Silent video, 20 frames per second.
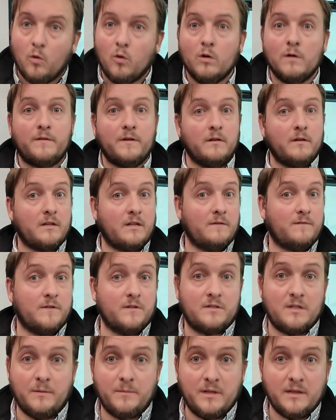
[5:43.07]
or if you're looking
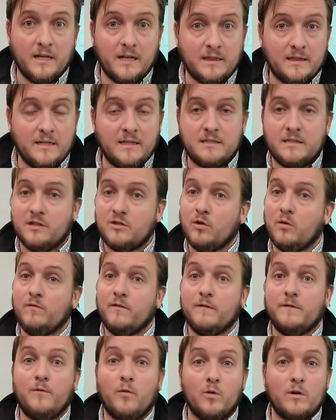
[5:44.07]
for something like this that's
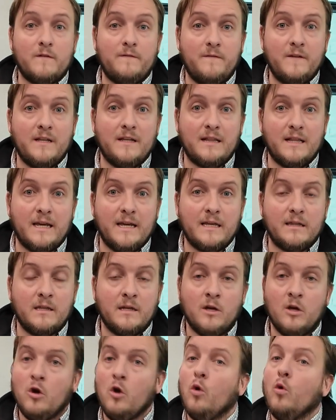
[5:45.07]
over 40 feet in
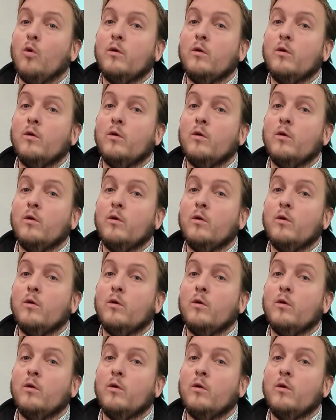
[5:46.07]
length,